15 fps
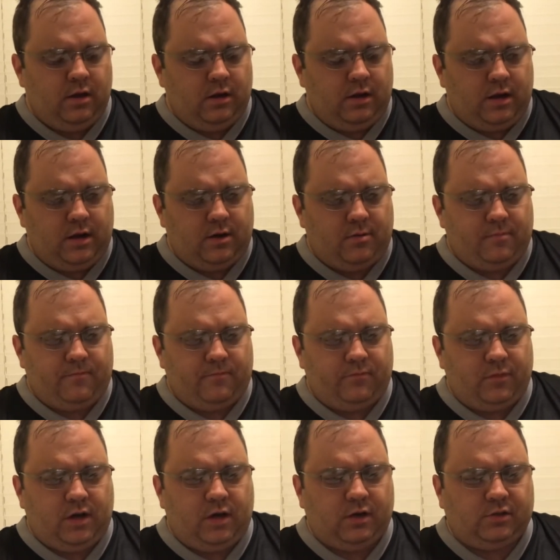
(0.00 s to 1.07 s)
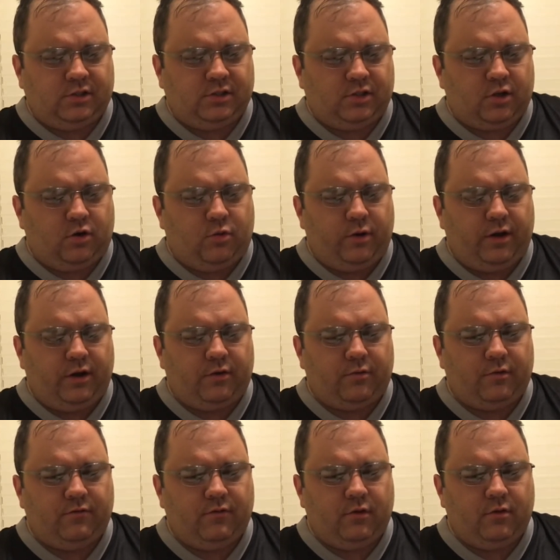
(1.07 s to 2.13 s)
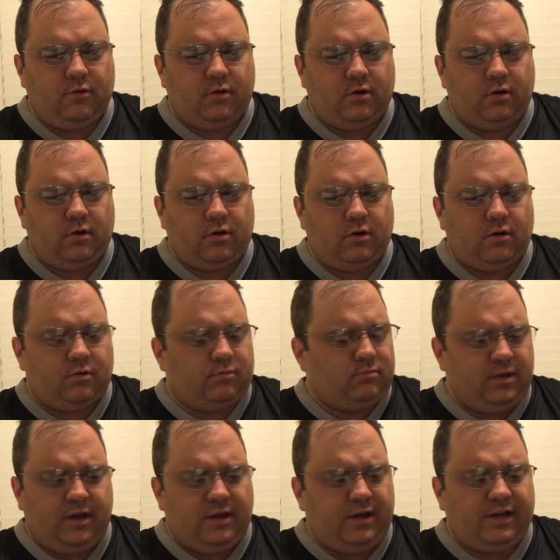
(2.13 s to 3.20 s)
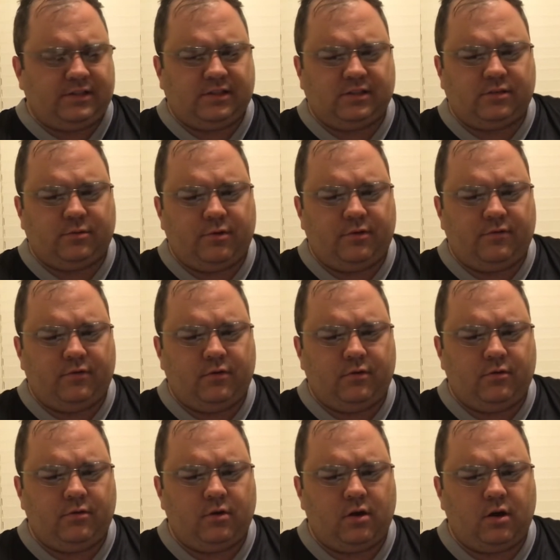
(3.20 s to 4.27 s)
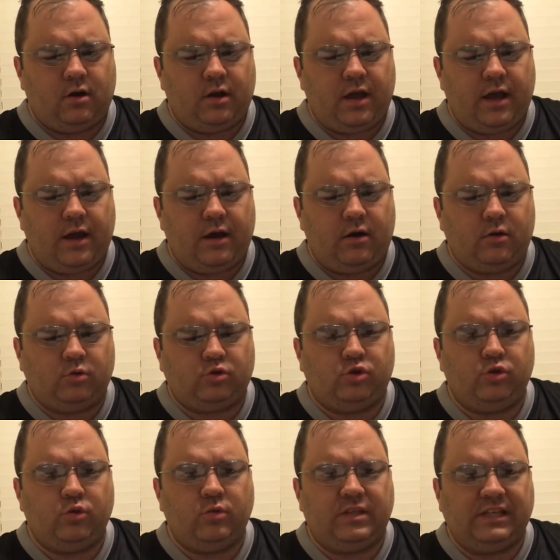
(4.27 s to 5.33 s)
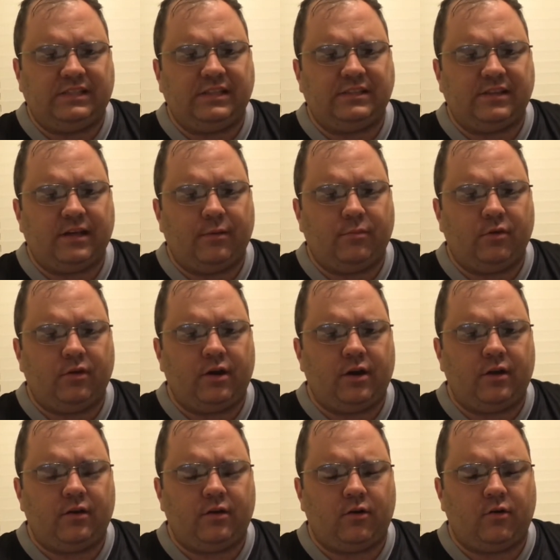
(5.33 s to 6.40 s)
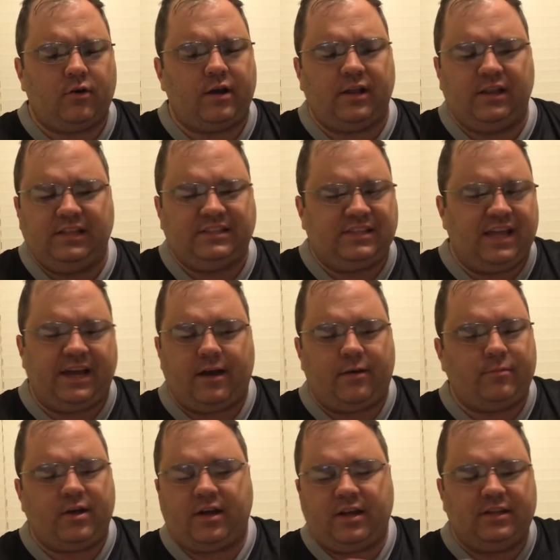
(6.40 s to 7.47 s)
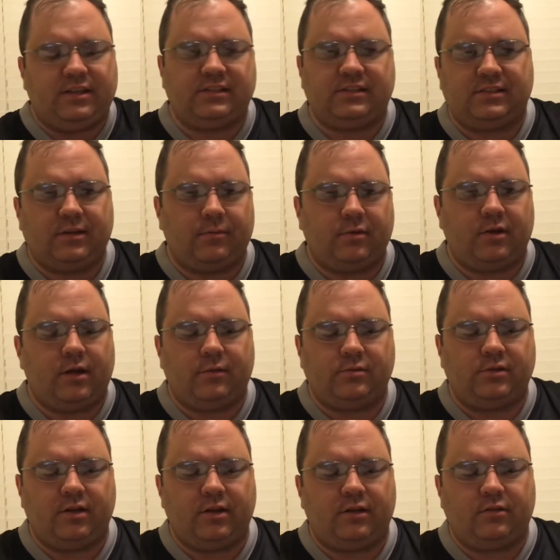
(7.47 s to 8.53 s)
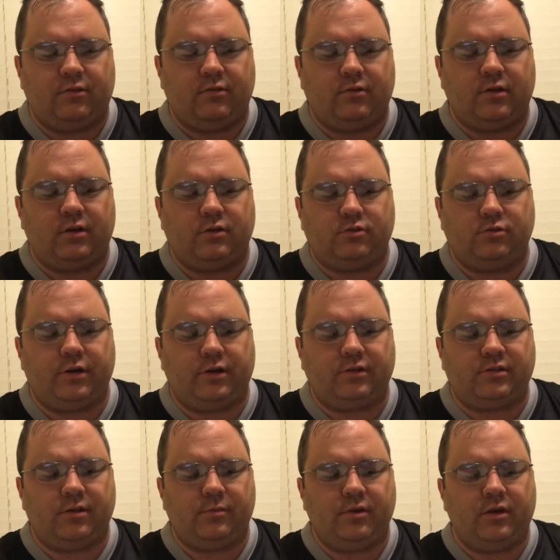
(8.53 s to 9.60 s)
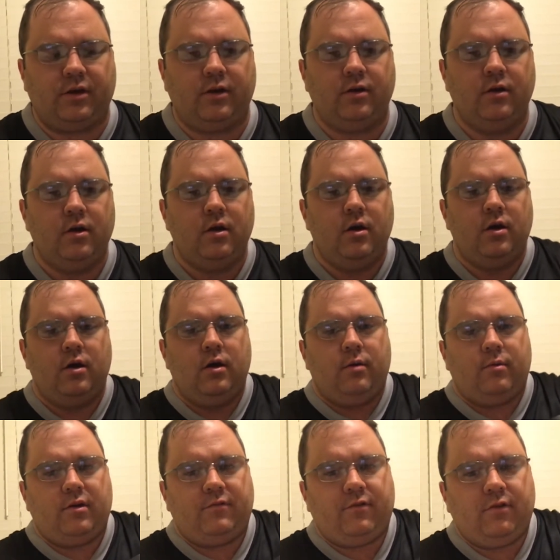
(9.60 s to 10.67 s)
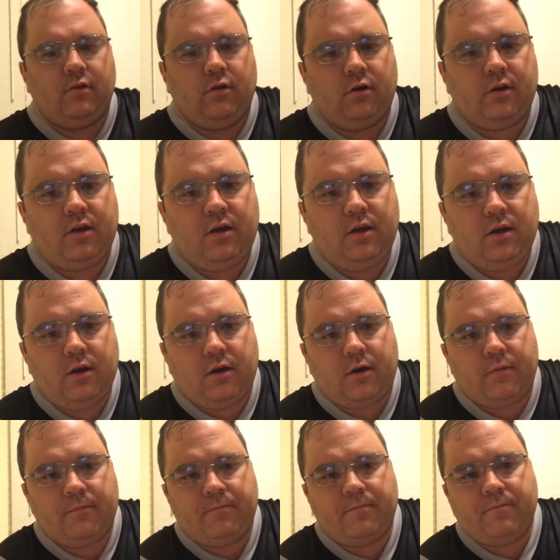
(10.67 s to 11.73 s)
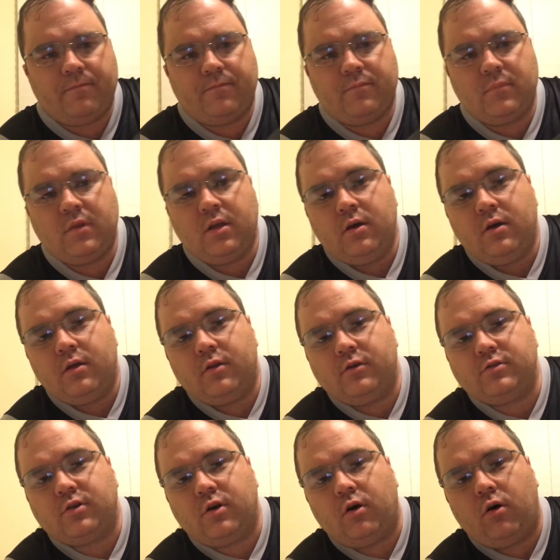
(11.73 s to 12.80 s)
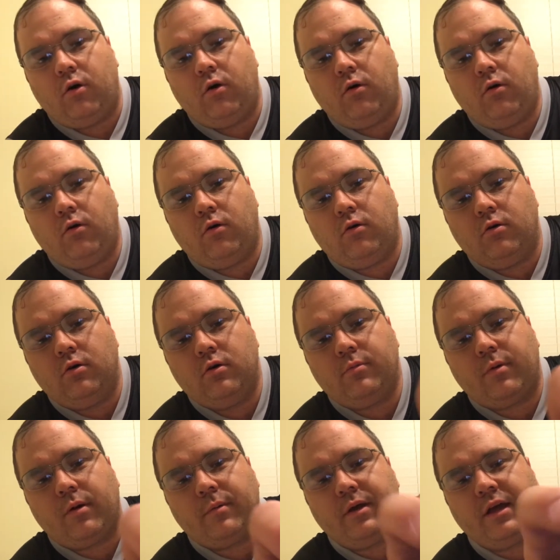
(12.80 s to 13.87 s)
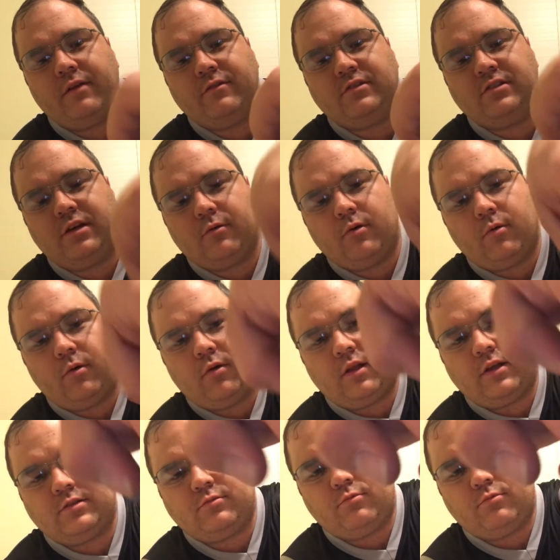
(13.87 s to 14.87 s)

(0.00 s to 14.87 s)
Now, just a quick review, or yeah, I guess it's a review on how to disassemble a gun, or at least I'm not going to disassemble the gun, I'm just going to do the trigger assembly here. But if you look here, there's a hole, you probably can't even see it real well, that's